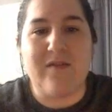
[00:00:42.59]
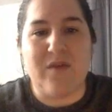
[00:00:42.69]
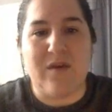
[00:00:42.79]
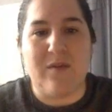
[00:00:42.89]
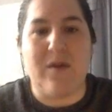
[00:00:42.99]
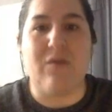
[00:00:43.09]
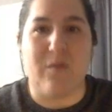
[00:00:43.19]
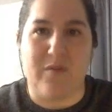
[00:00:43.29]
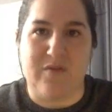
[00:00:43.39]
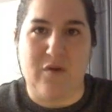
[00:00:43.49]
to think about
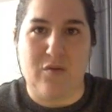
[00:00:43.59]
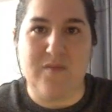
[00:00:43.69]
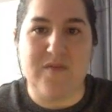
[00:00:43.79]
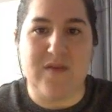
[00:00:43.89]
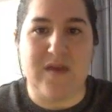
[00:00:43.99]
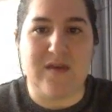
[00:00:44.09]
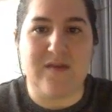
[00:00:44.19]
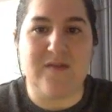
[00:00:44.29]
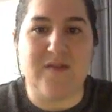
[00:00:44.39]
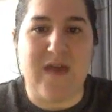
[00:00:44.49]
chromosomes
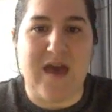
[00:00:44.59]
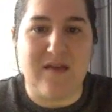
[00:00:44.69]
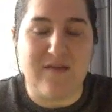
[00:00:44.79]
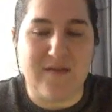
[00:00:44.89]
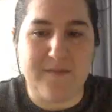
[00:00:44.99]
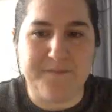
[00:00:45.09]
is that